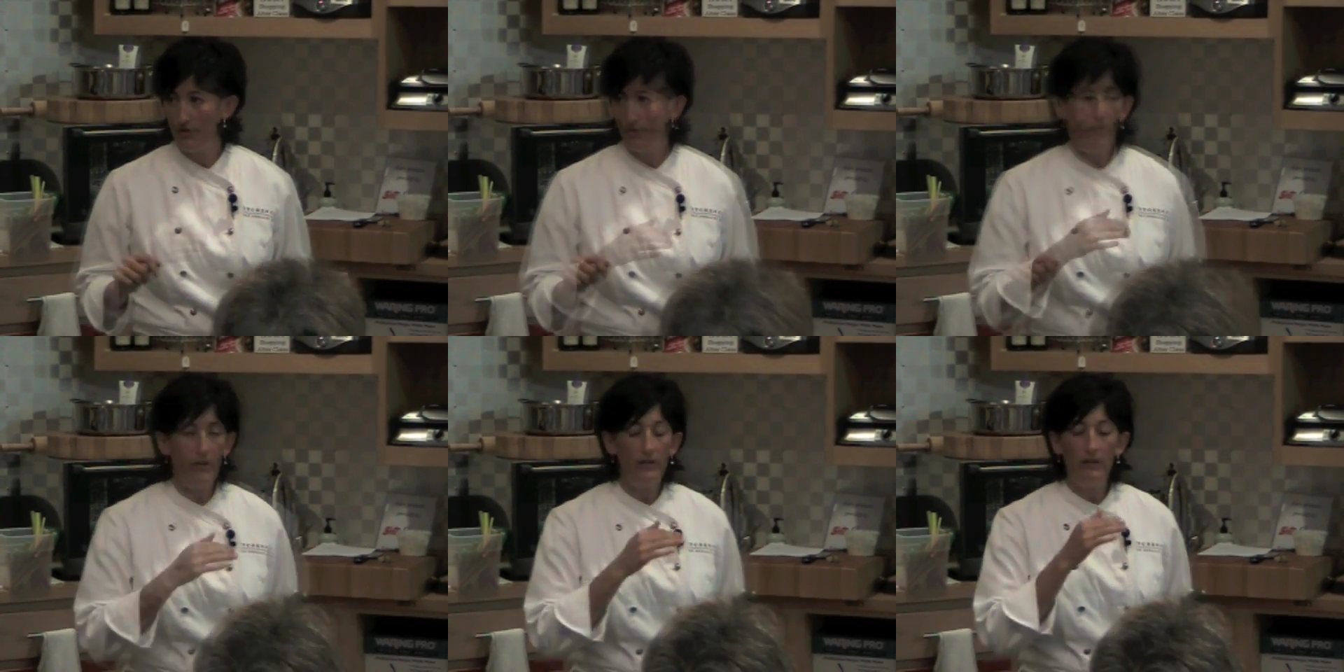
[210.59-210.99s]

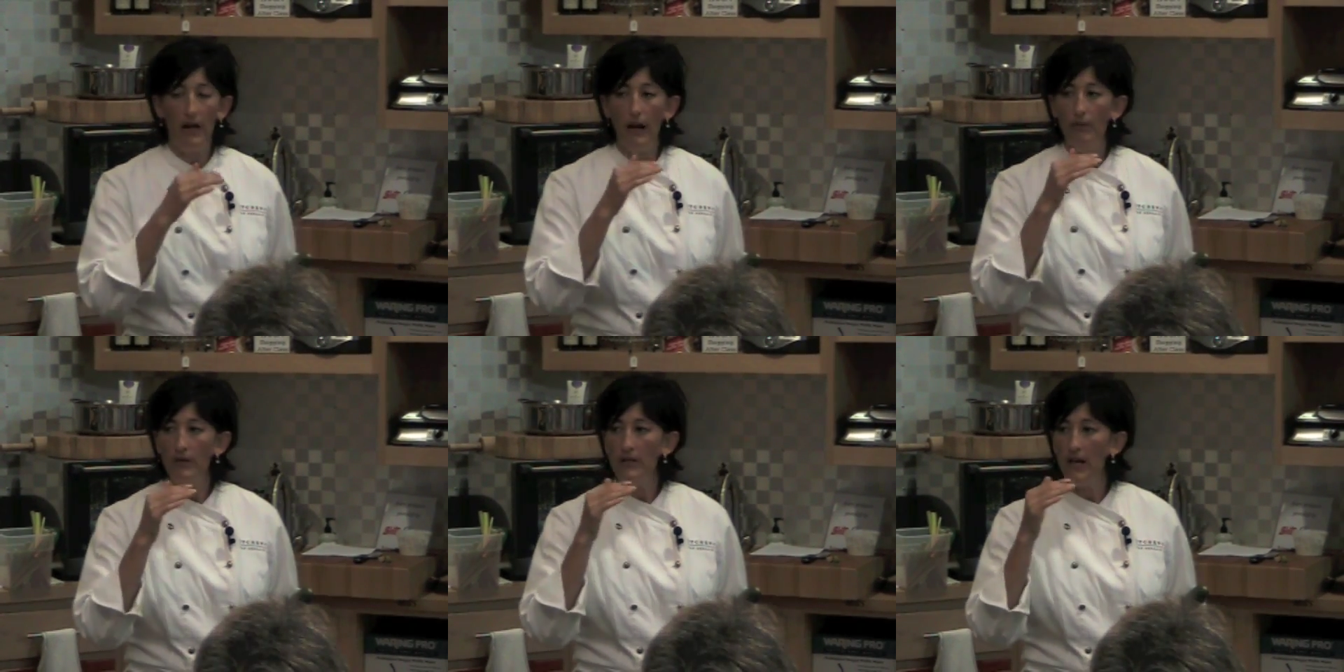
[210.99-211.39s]
I
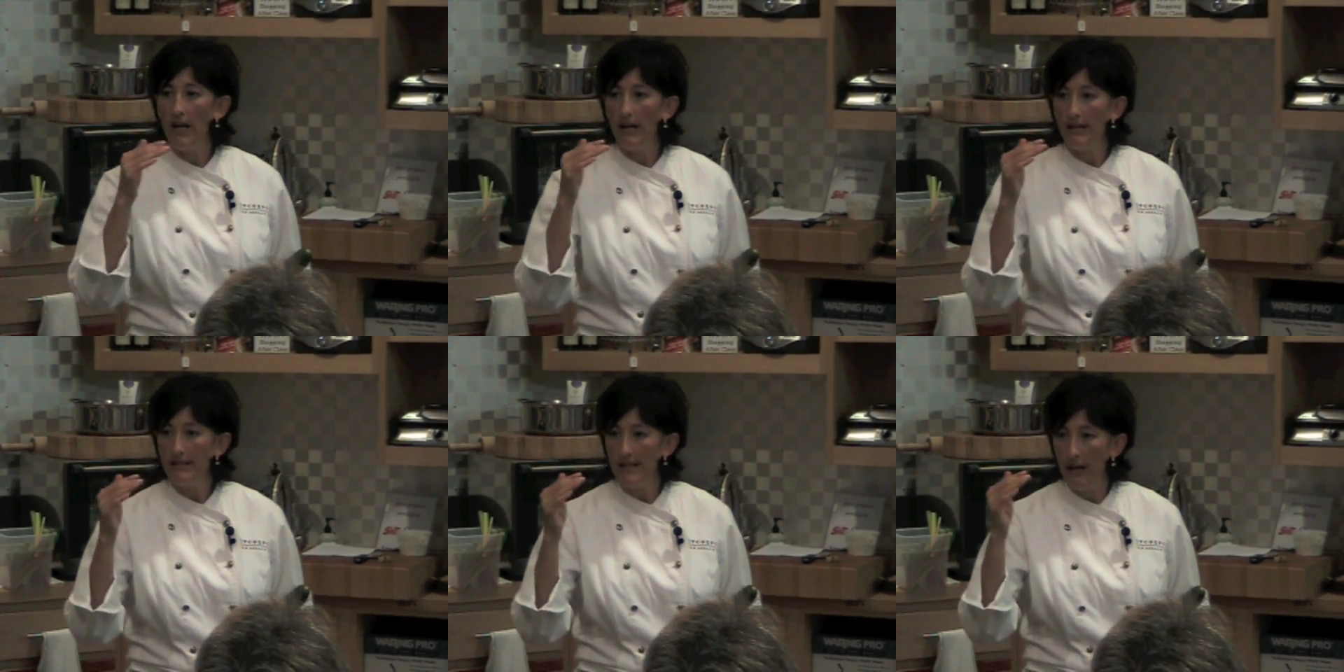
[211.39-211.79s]
would cut
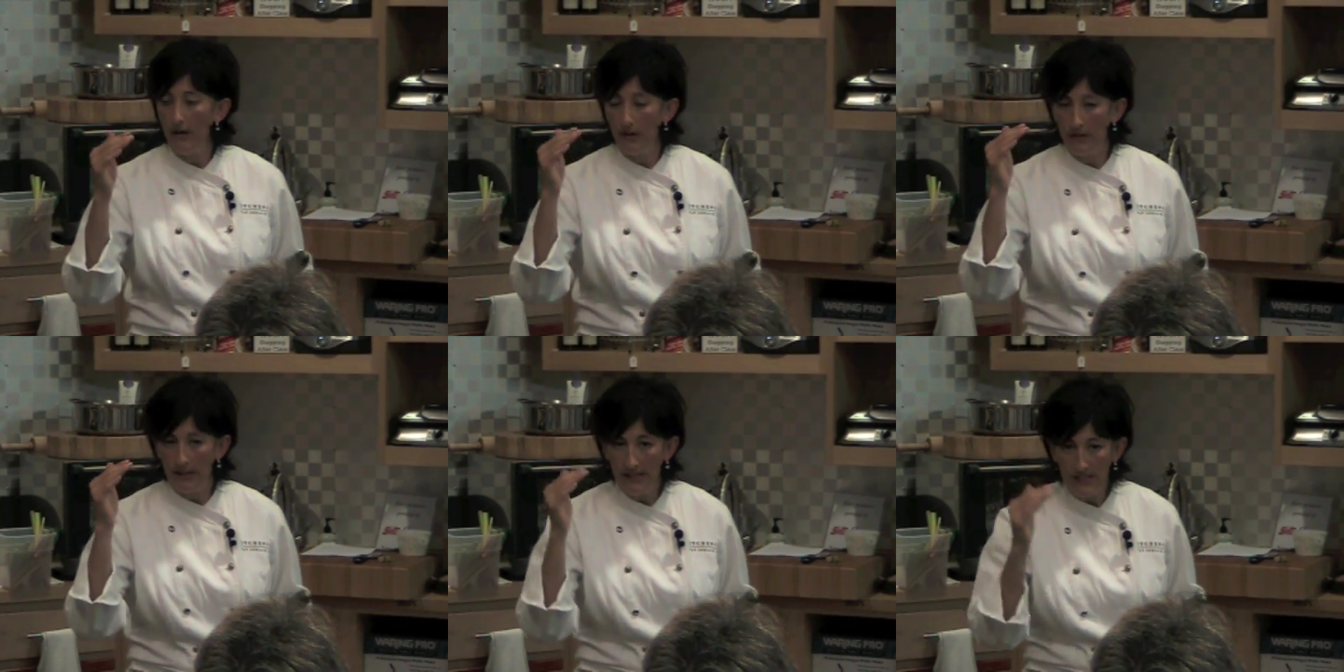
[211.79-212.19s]
it down
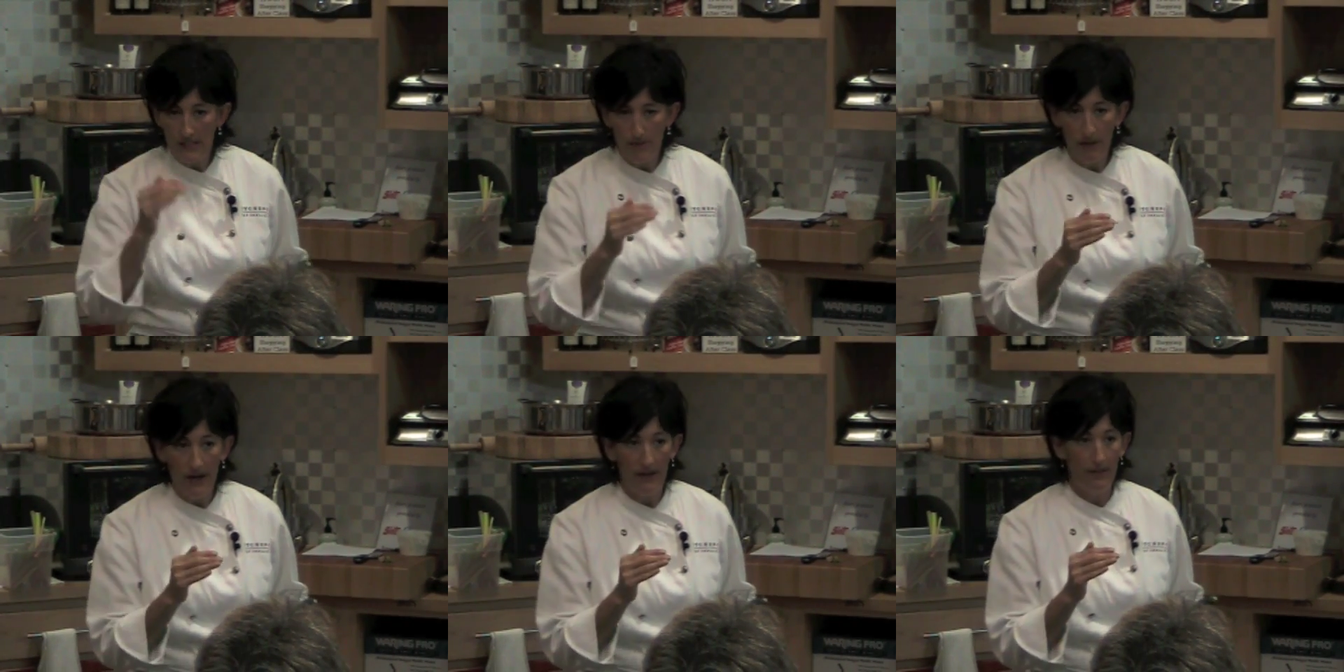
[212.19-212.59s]
at
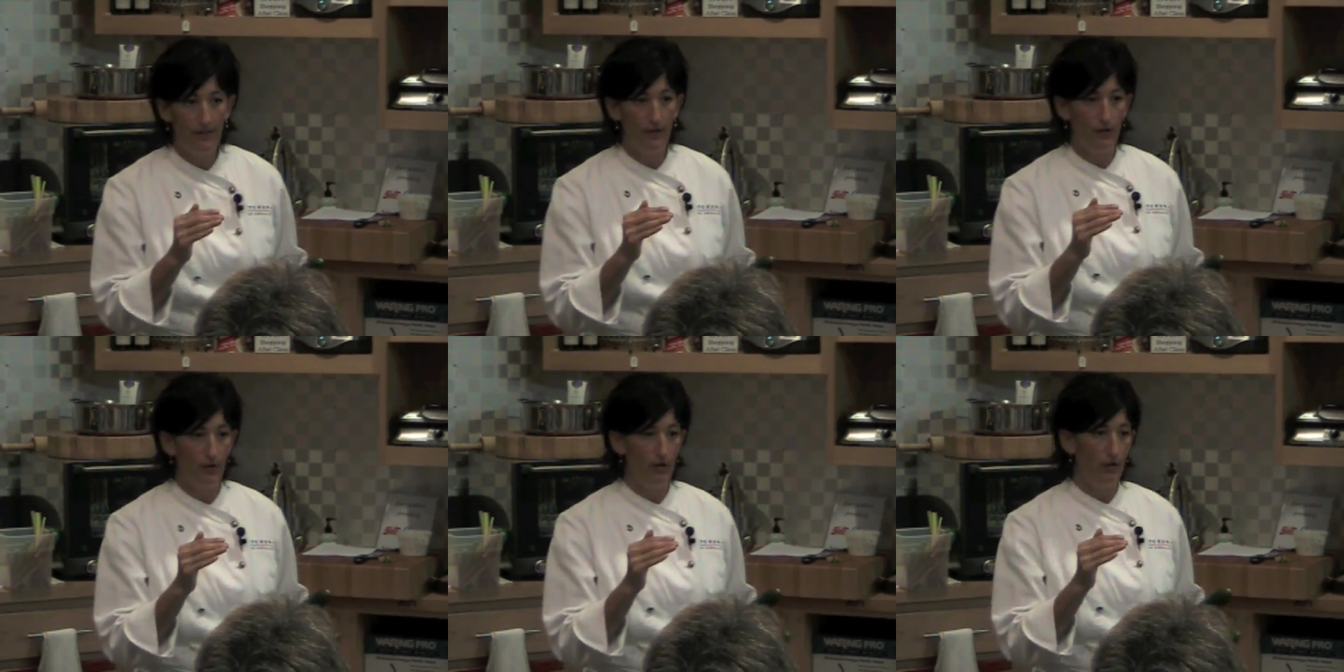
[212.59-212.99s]
least by
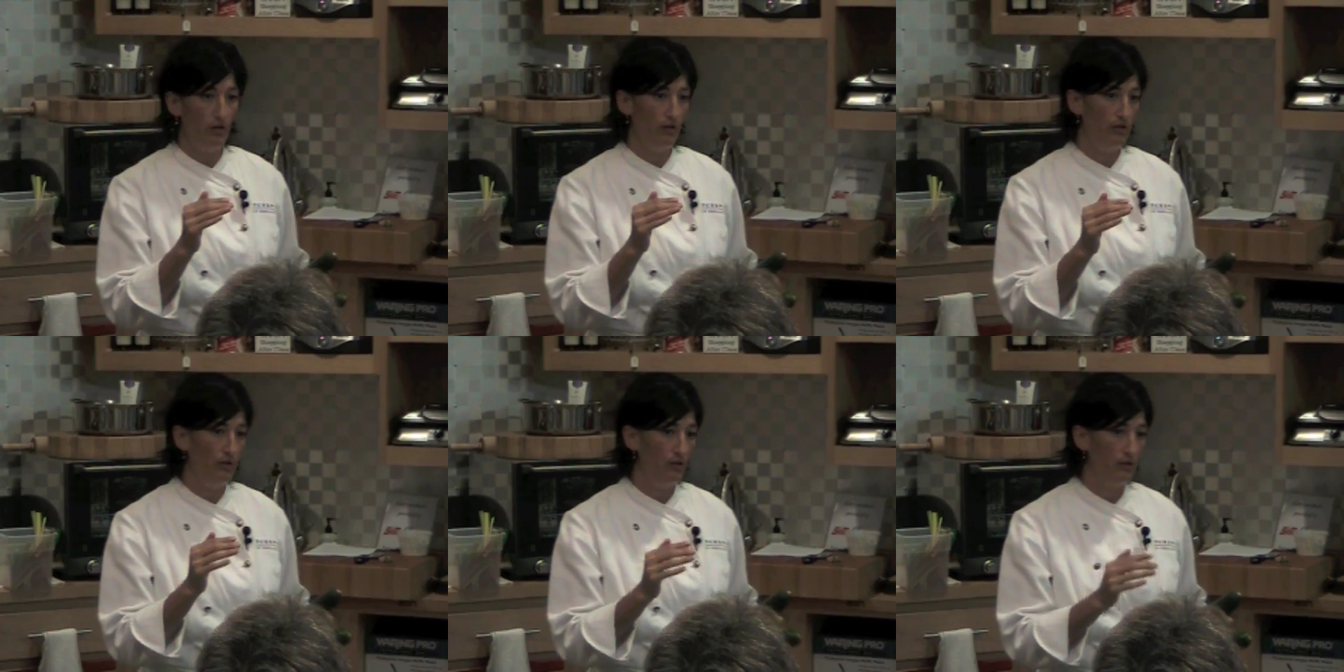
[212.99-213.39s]
1/3.
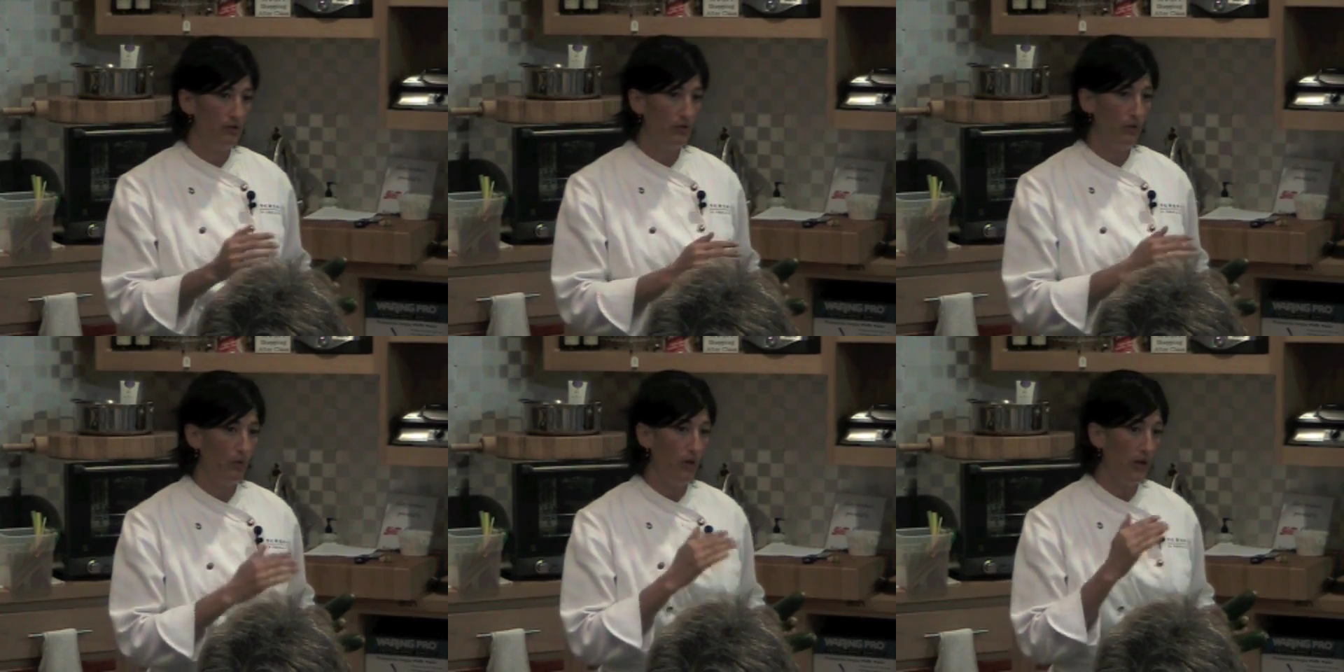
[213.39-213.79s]

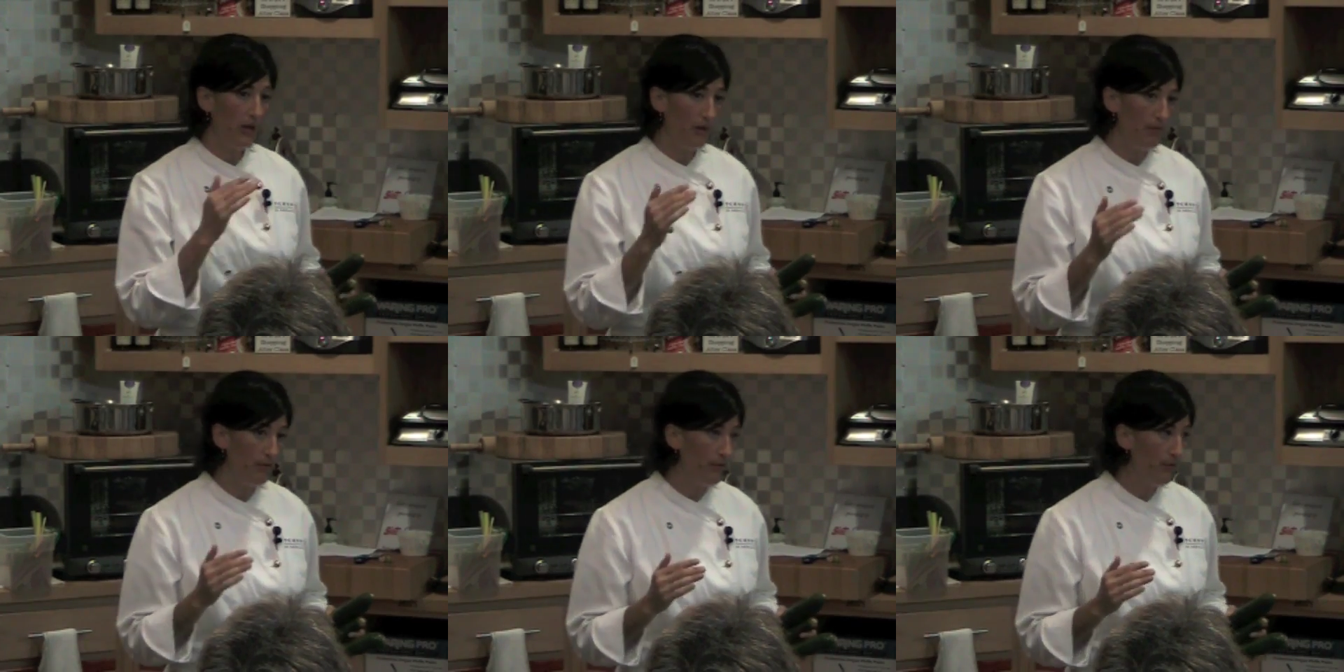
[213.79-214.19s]
So 1 cup